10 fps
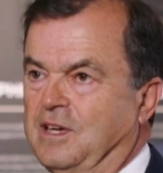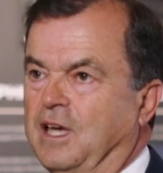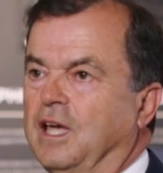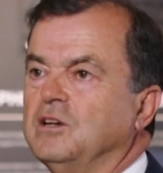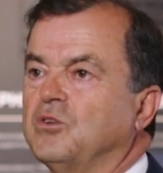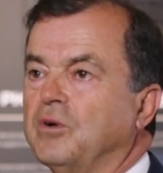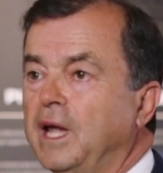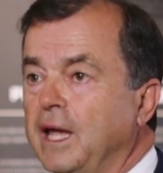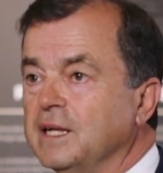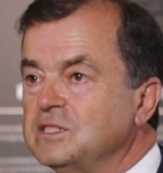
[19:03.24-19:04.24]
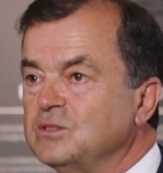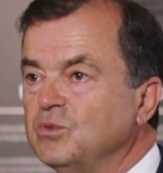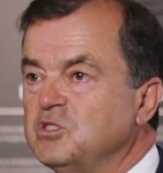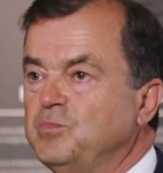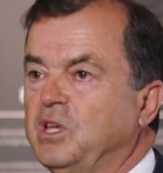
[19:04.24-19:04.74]
and grants,
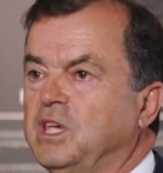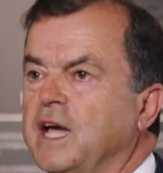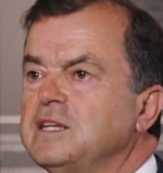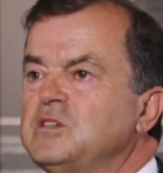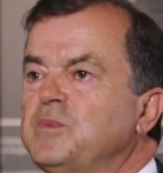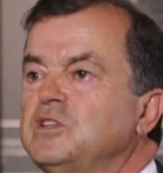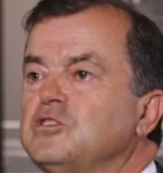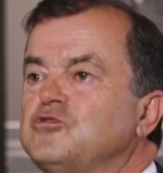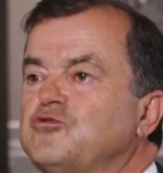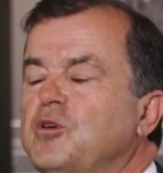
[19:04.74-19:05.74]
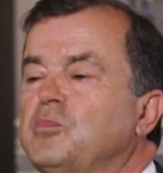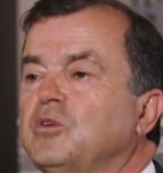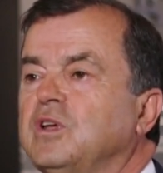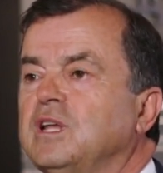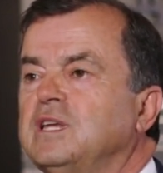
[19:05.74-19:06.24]
which began to be
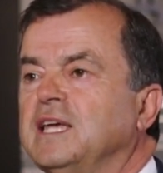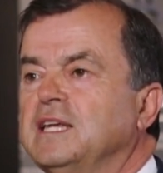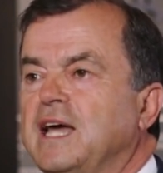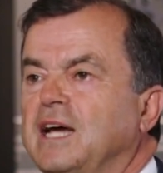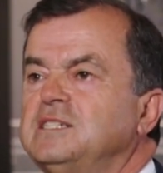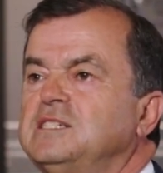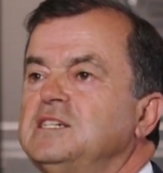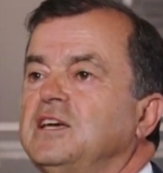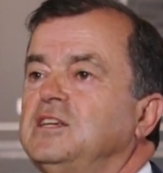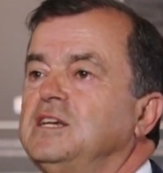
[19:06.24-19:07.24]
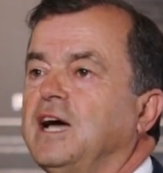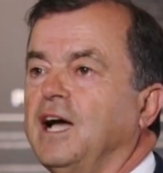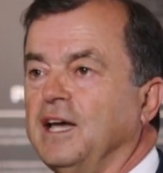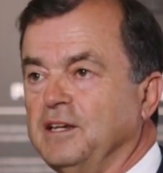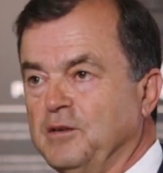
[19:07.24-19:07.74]
distributed in nineteen
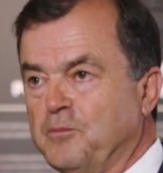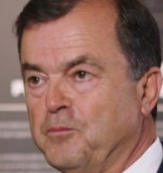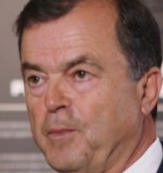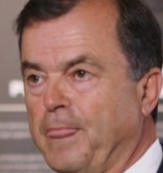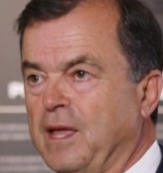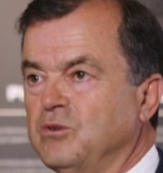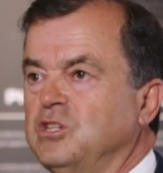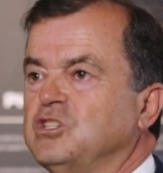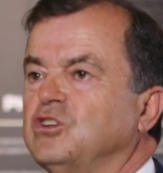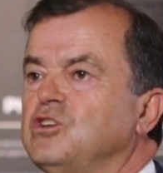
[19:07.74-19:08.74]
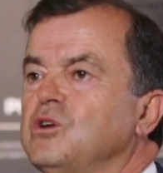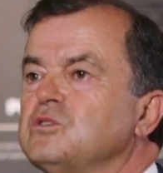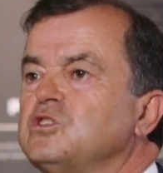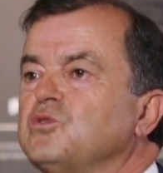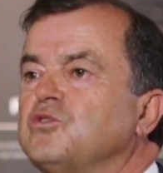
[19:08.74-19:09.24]
eighty-nine, reached
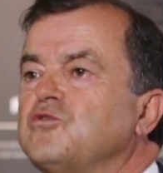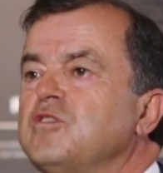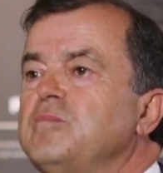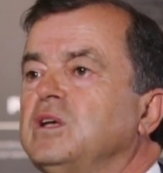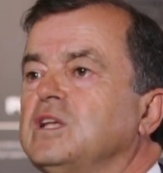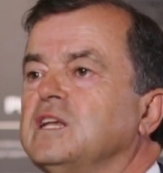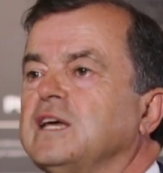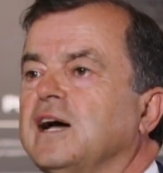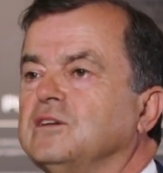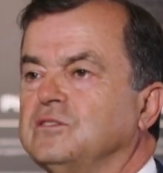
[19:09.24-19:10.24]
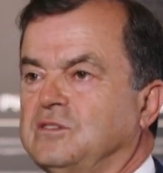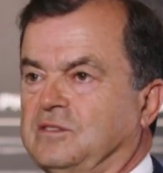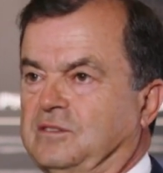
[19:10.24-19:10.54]
close to three million dollars.